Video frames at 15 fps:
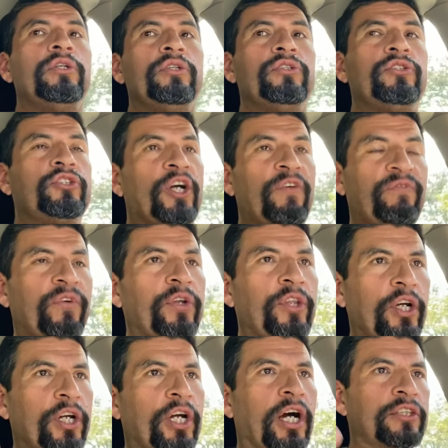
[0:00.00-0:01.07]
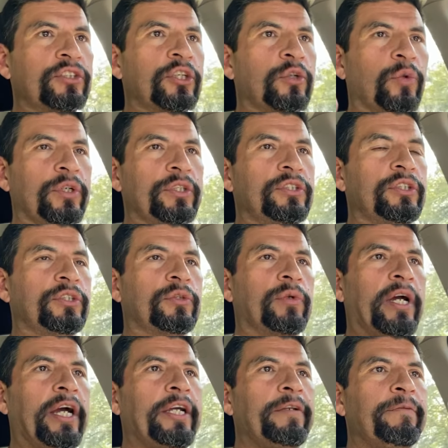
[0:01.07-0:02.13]
suffer the consequences,
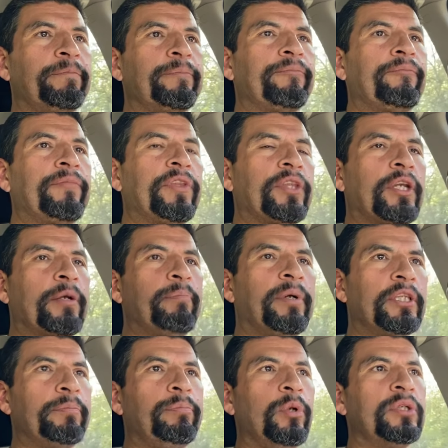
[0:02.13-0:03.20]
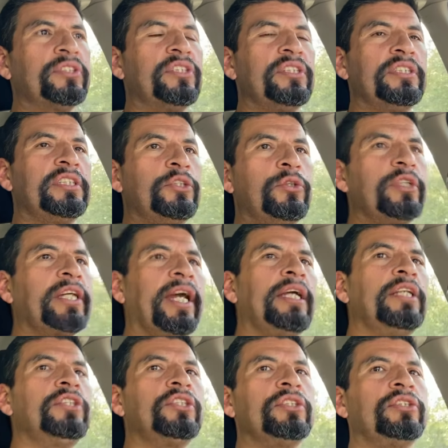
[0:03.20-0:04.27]
right? But the book says that you
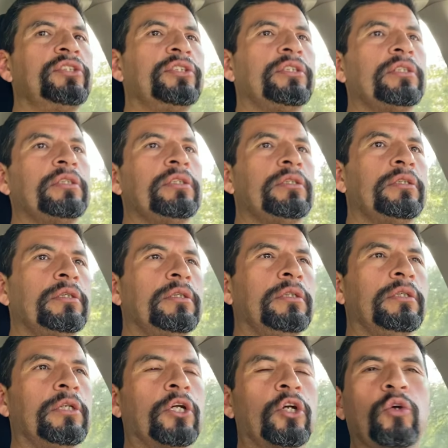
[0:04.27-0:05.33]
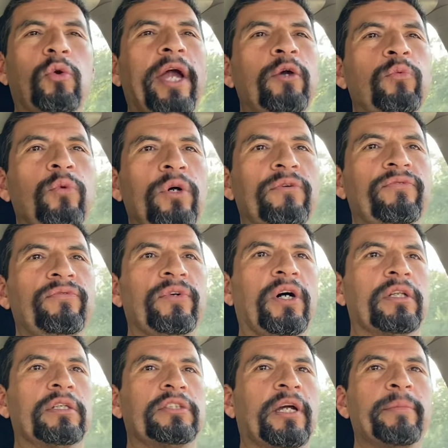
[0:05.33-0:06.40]
can't just cry wolf
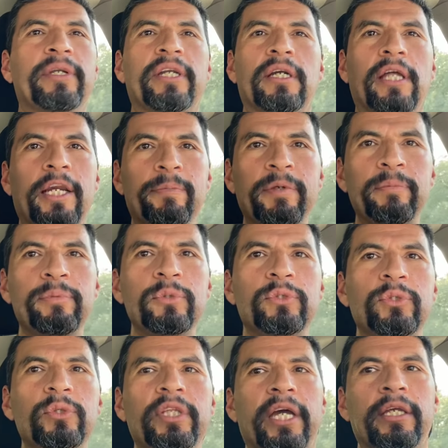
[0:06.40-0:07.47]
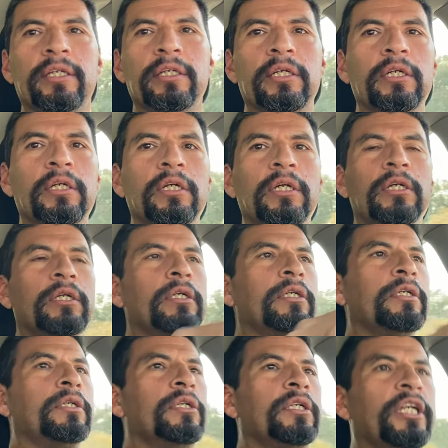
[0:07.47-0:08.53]
all the time, and a lot of people do that.
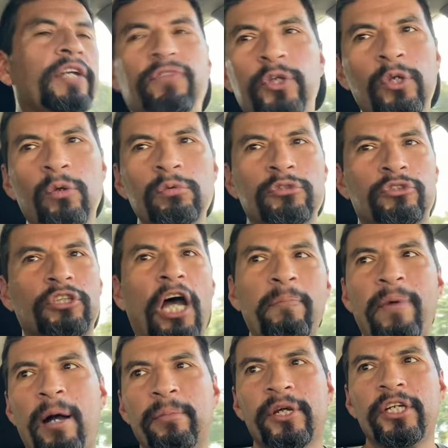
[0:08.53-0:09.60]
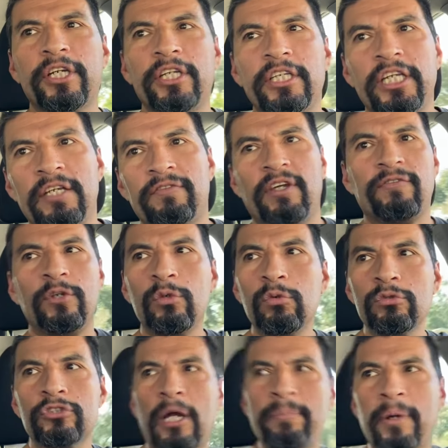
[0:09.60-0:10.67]
If you don't stop, I'm gonna leave. If you
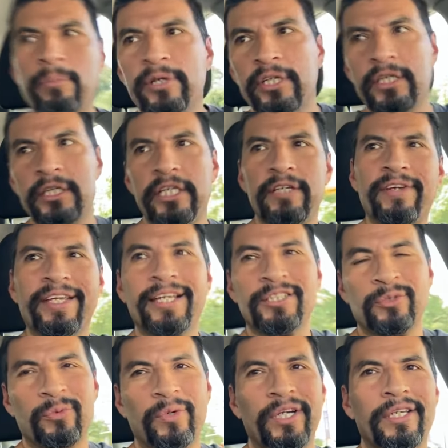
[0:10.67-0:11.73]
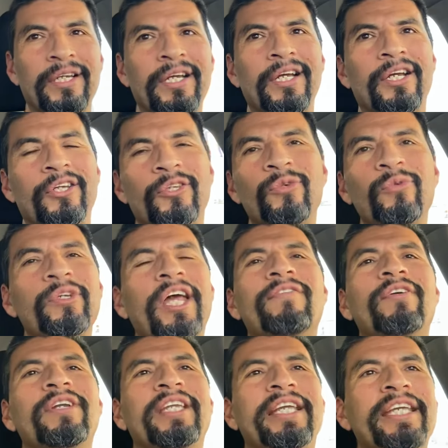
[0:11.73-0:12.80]
don't stop, I'm gonna leave. And guess what? You
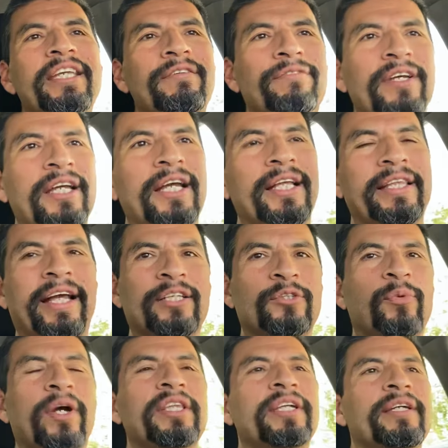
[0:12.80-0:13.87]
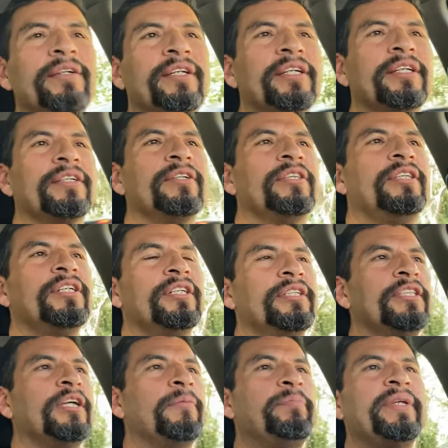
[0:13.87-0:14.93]
never leave. That's why
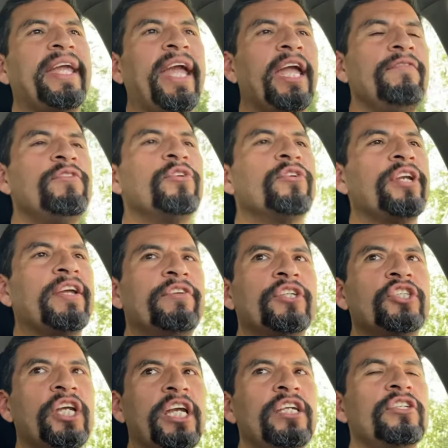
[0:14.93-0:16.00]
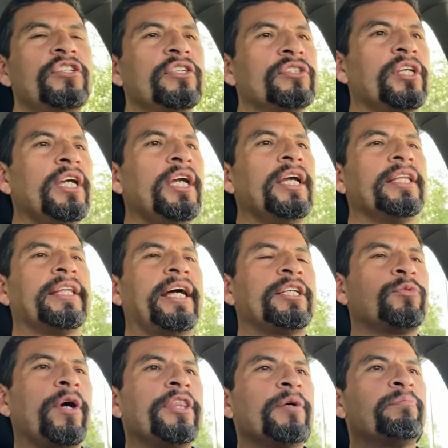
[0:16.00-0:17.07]
the behavior never changes.
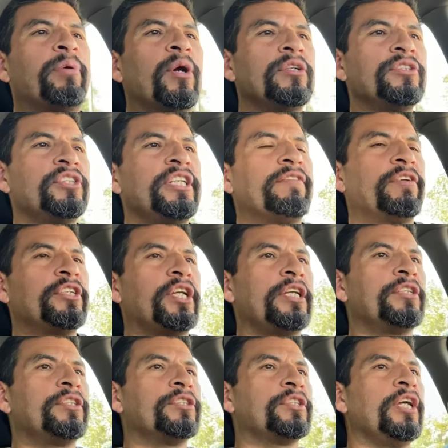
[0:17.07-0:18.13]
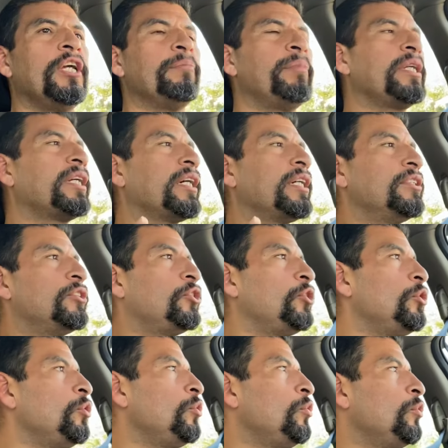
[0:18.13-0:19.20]
That's why the person never changes, because
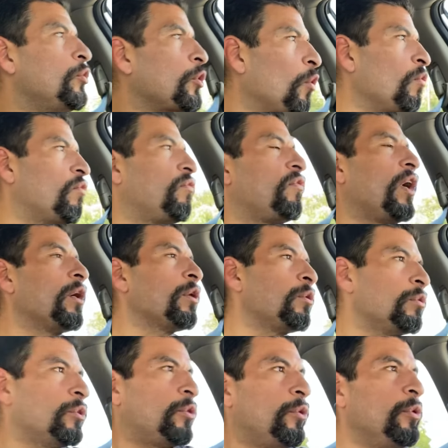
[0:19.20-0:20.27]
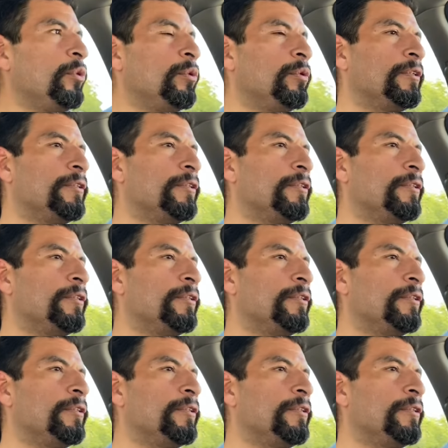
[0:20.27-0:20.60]
you don't follow through.